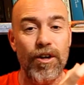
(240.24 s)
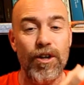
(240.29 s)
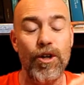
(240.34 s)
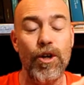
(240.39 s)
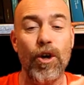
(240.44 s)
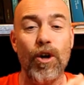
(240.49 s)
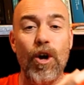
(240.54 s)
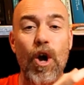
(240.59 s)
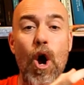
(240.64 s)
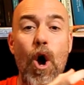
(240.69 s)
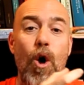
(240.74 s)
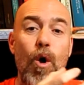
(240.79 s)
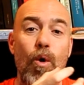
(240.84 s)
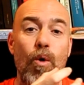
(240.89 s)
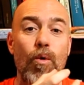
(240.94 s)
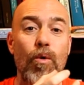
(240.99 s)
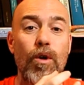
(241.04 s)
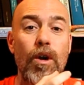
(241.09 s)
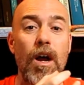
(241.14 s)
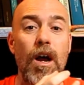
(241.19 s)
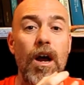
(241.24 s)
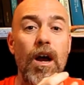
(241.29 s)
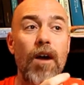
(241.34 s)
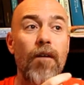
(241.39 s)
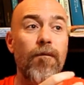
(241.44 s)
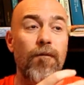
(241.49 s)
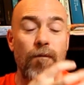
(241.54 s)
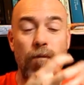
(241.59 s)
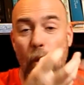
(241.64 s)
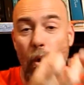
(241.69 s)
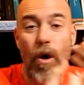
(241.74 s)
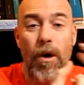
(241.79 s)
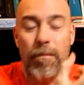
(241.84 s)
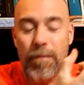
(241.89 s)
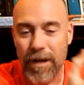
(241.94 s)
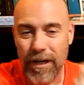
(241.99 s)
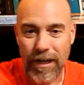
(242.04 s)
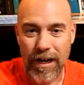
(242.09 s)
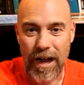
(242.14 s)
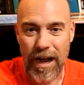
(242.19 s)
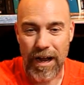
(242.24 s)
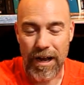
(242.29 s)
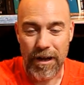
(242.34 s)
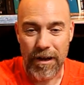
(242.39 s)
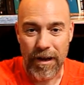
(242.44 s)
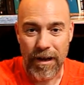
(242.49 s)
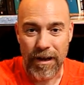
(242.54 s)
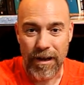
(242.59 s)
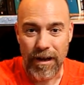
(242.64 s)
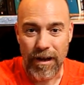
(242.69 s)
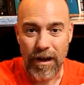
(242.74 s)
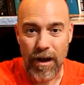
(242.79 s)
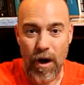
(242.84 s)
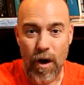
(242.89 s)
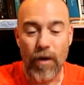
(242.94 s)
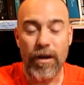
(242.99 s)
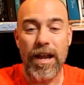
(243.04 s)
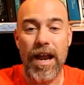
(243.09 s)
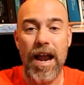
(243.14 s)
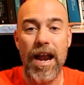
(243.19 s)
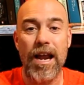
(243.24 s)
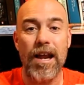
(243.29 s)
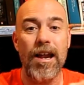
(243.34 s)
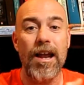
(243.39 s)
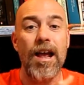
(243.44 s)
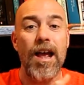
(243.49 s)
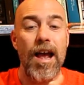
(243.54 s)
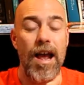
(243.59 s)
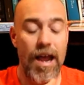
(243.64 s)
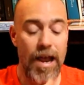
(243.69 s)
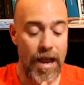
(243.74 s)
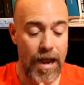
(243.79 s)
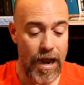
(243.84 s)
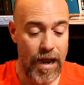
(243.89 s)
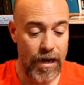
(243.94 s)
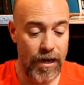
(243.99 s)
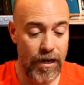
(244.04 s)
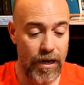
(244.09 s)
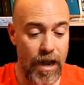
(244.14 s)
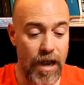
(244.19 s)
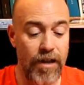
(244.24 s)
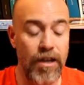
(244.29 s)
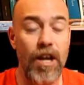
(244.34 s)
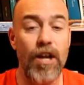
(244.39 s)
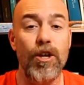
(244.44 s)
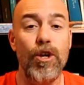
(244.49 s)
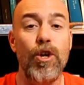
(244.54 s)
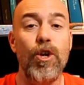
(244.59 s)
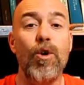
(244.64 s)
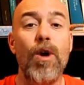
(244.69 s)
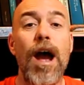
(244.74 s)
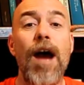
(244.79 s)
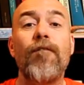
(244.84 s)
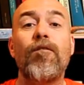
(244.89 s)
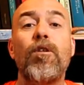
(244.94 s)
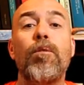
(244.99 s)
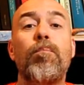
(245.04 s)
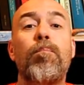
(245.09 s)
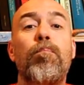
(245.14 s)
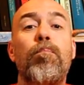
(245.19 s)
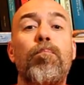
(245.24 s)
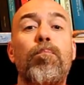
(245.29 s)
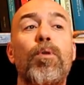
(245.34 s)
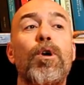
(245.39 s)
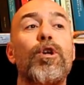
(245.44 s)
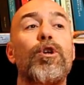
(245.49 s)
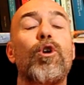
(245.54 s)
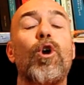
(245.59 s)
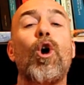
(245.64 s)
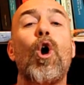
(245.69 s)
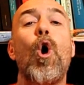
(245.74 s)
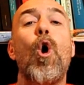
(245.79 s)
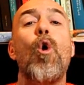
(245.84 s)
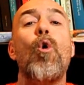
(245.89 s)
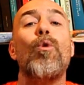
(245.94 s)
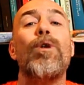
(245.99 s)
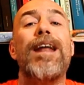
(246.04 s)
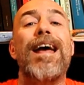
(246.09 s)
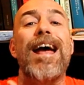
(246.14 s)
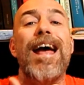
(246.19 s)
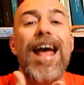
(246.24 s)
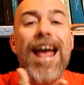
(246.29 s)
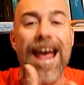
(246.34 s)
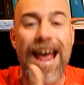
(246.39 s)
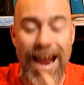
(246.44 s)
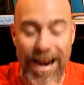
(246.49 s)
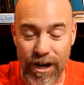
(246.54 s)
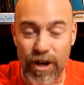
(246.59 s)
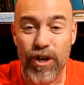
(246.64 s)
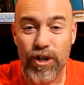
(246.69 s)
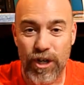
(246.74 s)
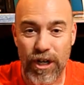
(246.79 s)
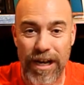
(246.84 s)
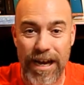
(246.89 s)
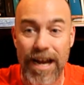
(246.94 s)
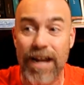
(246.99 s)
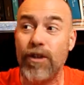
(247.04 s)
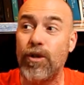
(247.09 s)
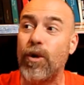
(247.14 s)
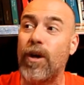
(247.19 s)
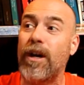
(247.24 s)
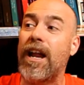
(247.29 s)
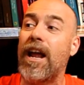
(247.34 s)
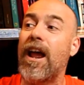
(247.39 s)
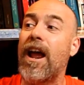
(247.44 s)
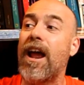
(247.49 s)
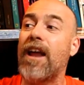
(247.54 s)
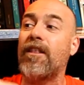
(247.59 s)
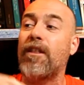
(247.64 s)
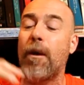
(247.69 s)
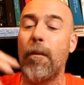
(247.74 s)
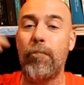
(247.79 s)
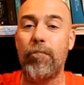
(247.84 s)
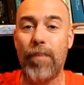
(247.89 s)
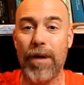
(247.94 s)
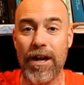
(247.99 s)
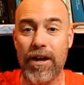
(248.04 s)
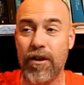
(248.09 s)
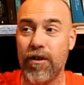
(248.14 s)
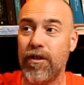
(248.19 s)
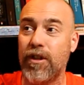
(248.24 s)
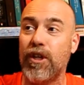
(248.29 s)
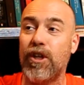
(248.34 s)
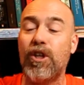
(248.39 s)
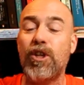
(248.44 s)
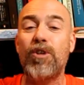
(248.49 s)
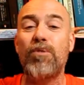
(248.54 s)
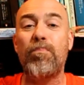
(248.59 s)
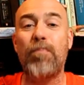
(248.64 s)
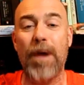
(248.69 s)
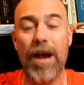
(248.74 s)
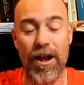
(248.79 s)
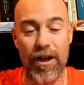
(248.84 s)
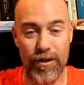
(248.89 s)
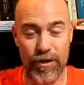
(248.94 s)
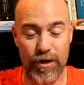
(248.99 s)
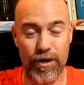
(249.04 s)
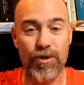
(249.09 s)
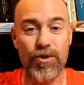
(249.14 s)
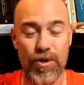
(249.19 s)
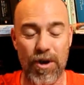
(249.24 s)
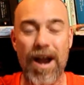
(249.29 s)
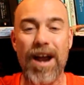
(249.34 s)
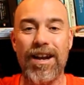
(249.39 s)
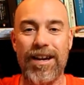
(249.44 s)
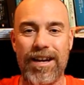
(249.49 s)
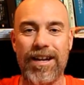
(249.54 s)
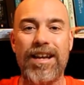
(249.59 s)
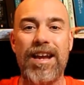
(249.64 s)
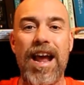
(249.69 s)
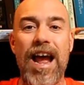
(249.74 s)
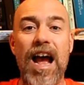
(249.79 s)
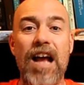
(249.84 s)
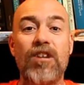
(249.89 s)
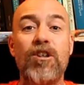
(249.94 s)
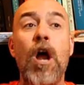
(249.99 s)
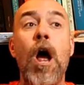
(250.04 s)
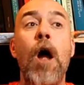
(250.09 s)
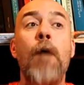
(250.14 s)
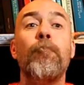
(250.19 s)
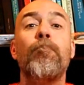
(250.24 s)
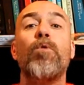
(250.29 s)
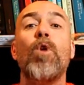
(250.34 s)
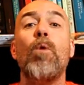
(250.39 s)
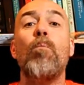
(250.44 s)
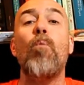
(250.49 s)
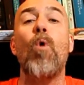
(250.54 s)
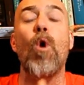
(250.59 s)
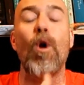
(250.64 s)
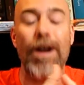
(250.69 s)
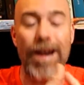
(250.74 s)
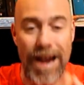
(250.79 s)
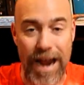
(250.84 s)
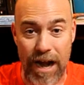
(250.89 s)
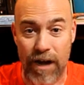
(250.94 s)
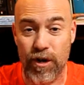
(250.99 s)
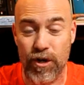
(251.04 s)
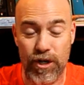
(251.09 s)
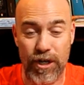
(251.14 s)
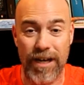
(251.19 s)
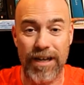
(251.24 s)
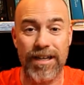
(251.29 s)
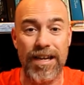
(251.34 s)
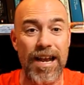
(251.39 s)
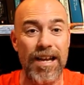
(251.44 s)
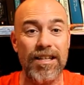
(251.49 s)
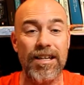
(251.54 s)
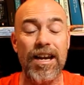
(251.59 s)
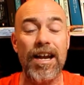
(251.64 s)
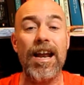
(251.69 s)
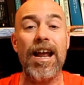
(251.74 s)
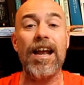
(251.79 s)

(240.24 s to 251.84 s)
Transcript: your own formula, okay, and, and then you have to put your own energy into it. And the bigger the spell you're trying to cast, the more energy it takes. And